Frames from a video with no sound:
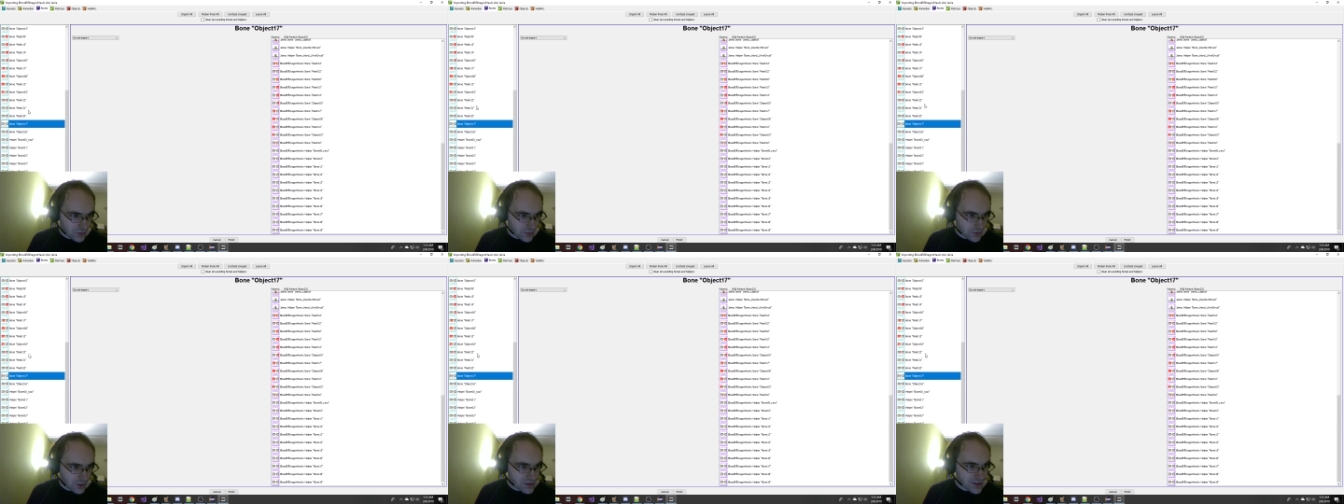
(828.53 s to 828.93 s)

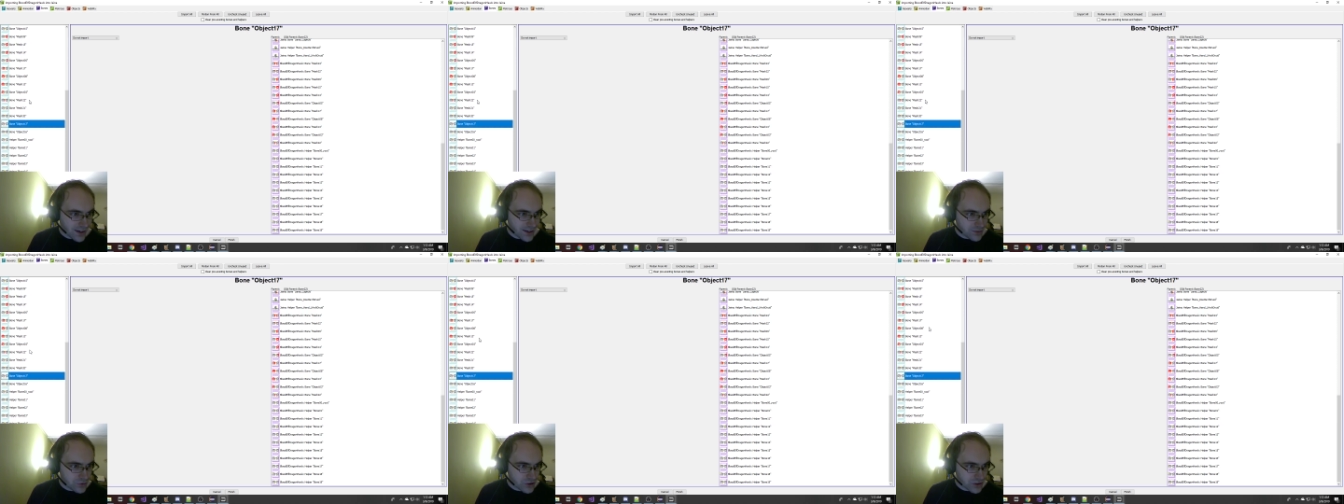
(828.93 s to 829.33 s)
That's
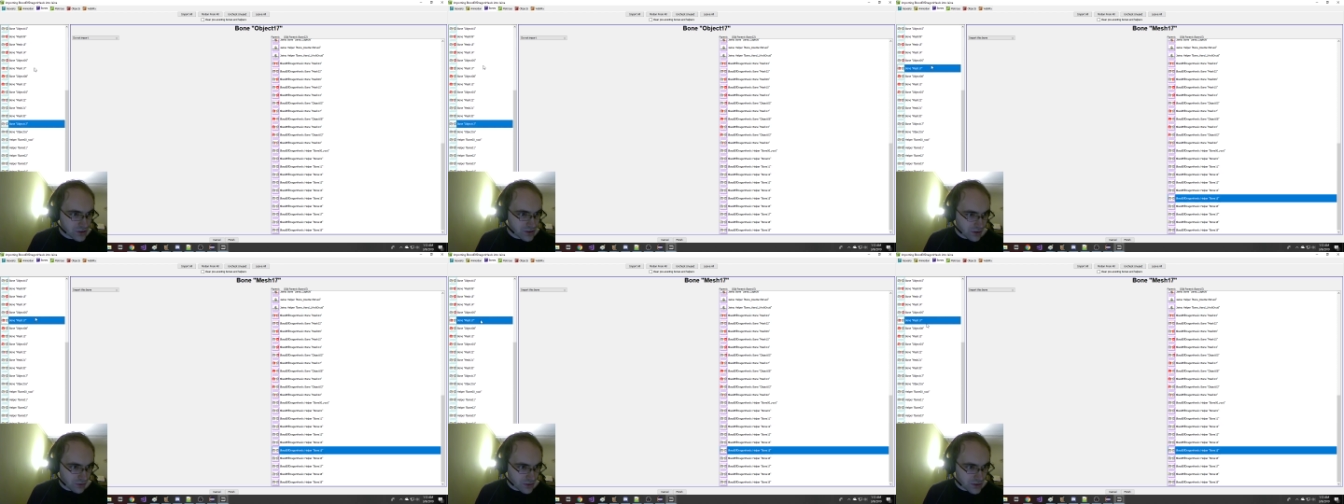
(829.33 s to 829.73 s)
object
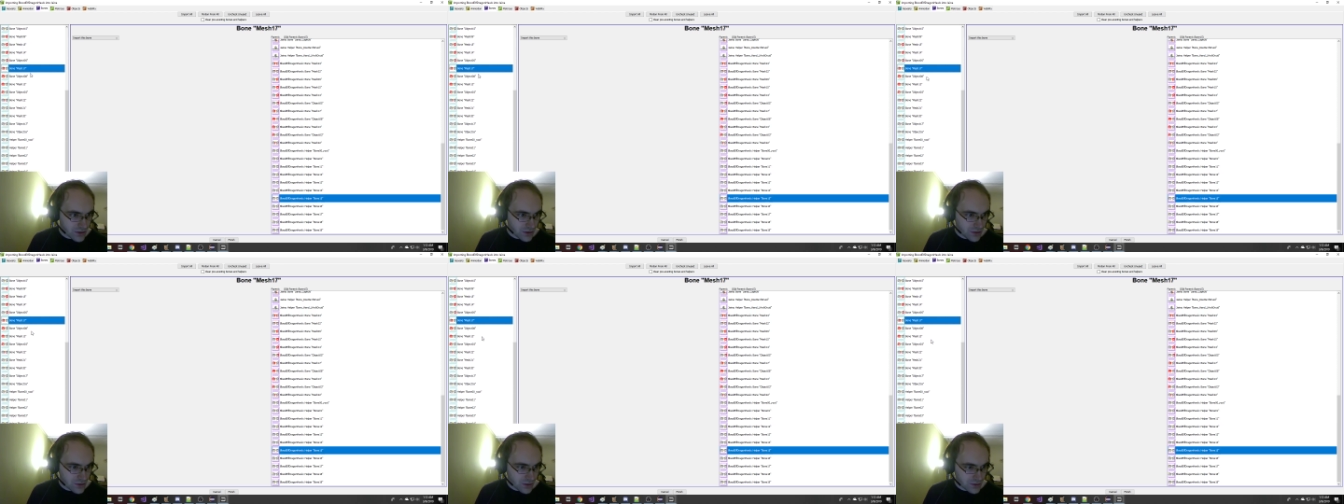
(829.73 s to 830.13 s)

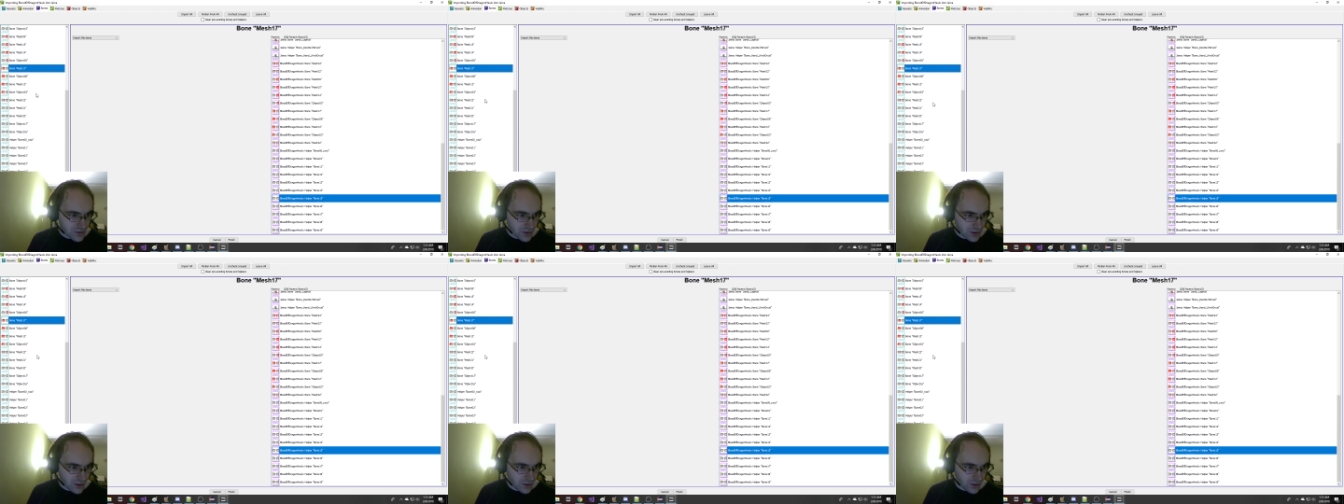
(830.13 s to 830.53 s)
17. See, that's the
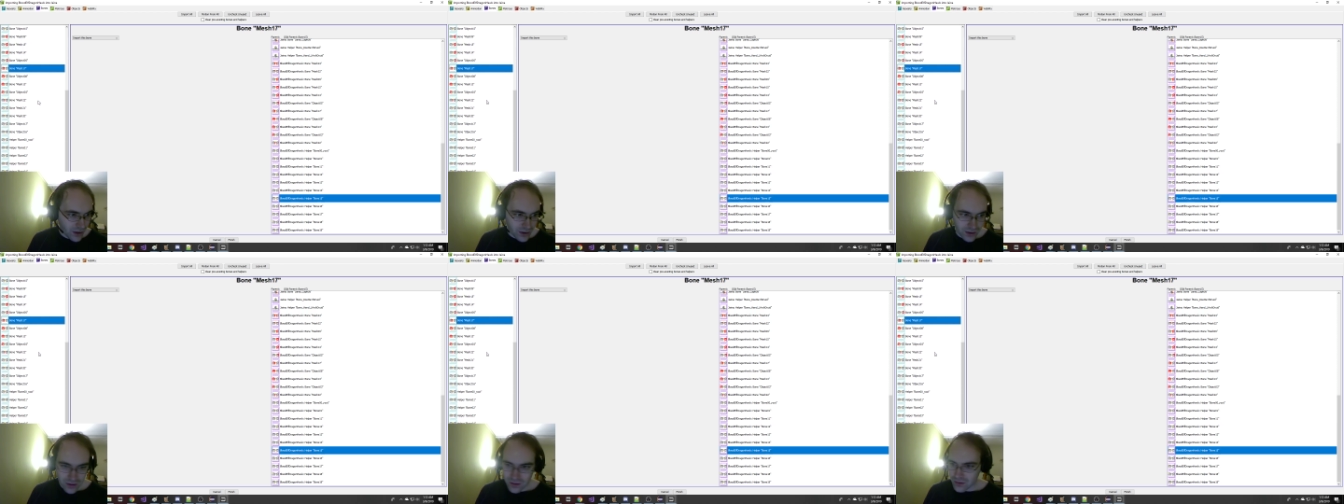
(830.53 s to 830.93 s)
key. You got to
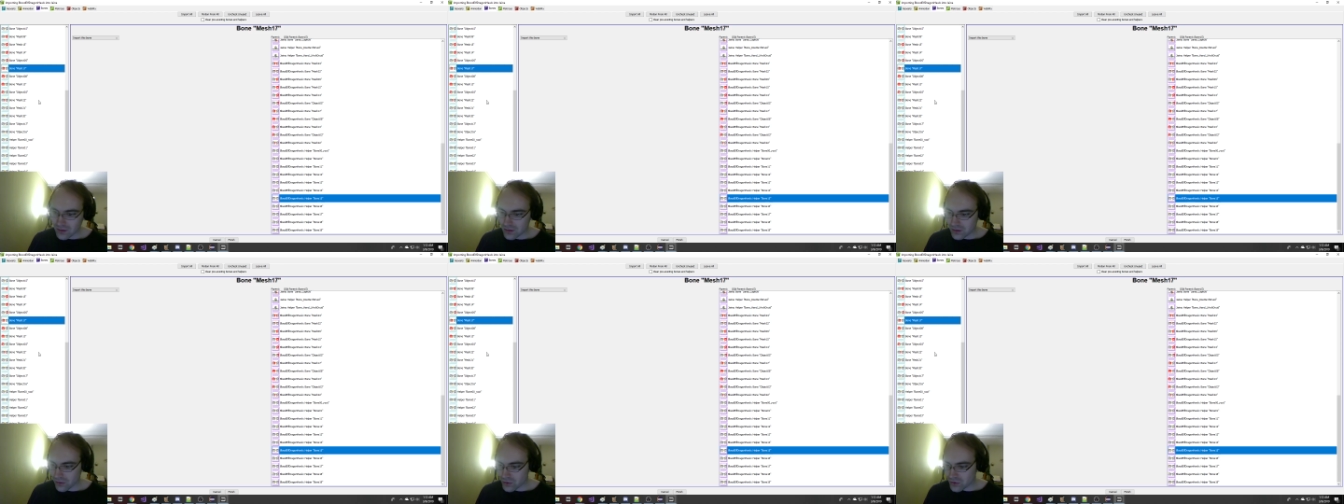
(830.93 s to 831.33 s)
get the
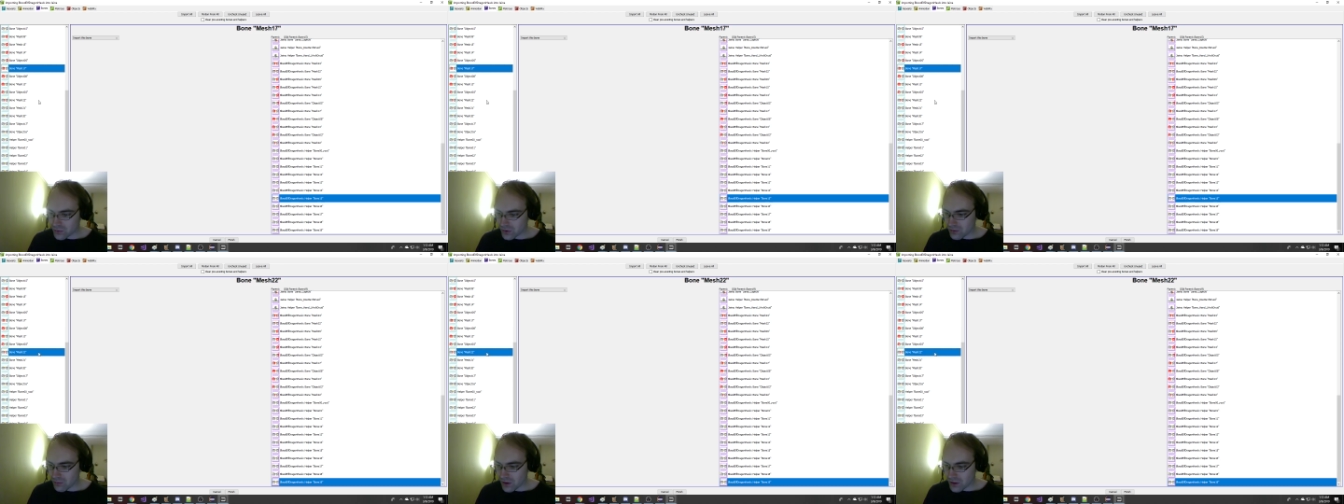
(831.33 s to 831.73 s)
difference
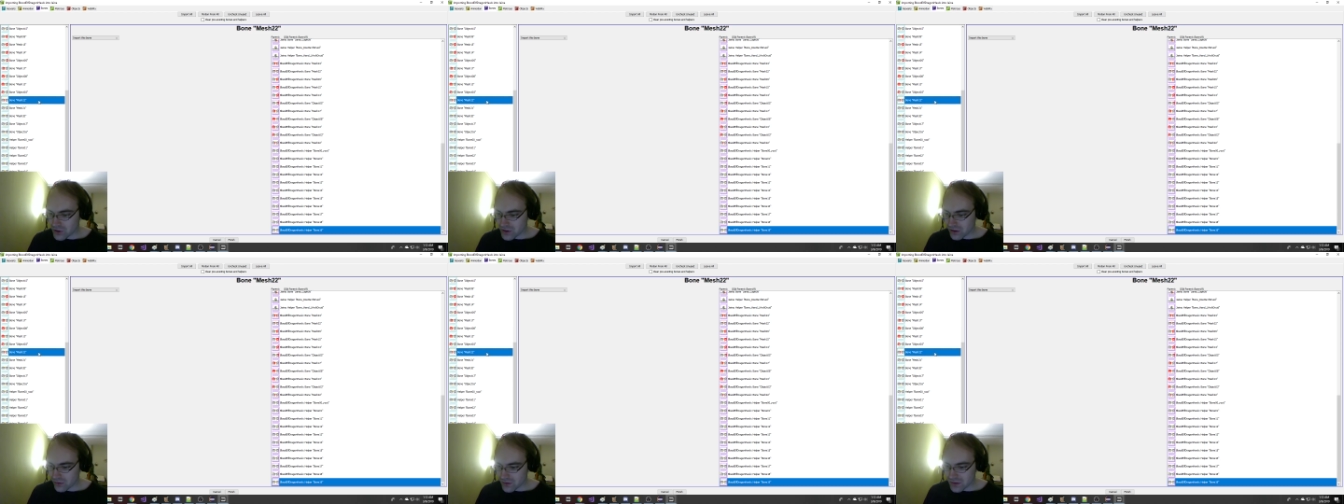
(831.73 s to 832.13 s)
between mesh
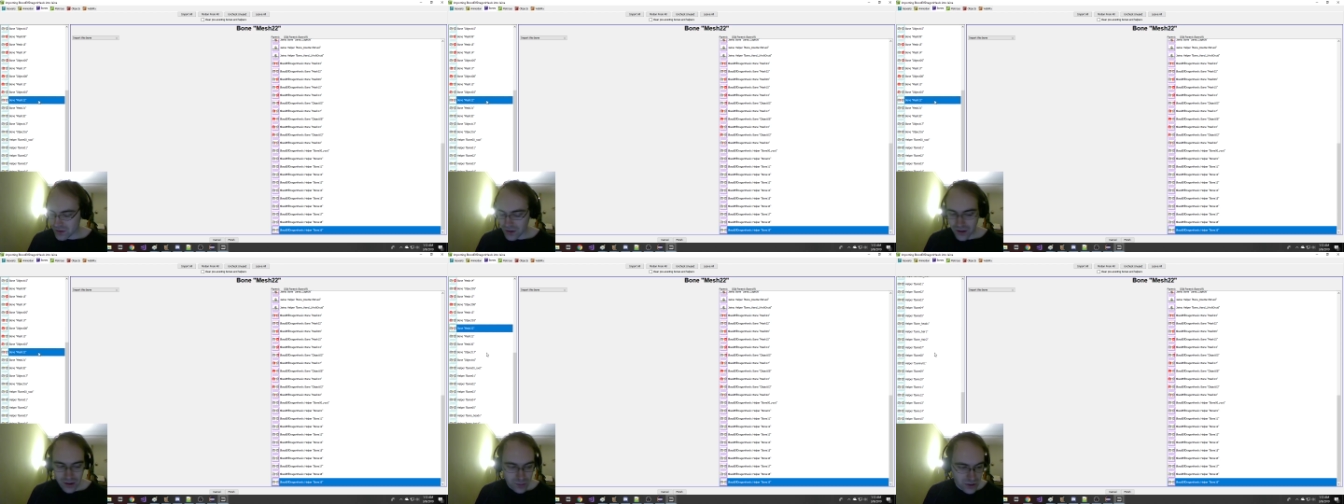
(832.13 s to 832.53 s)
17
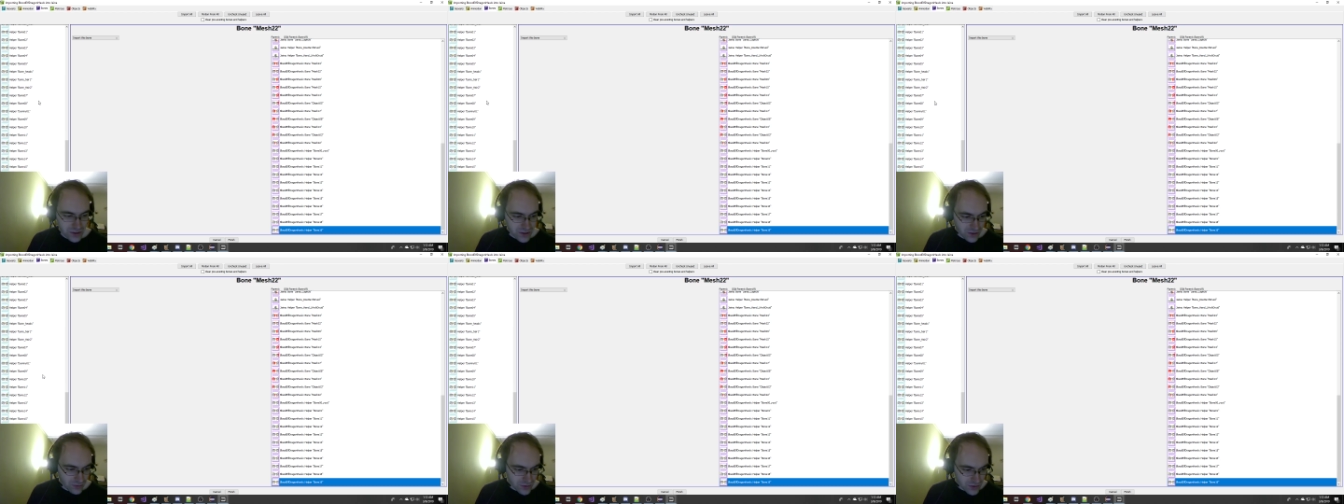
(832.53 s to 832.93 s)
and object
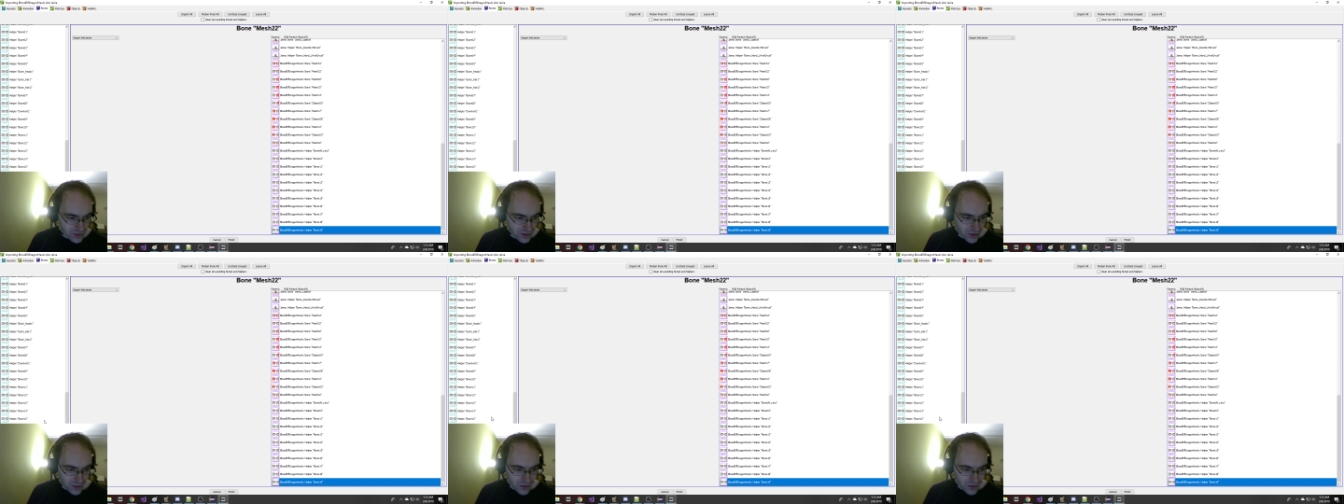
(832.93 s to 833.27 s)
17.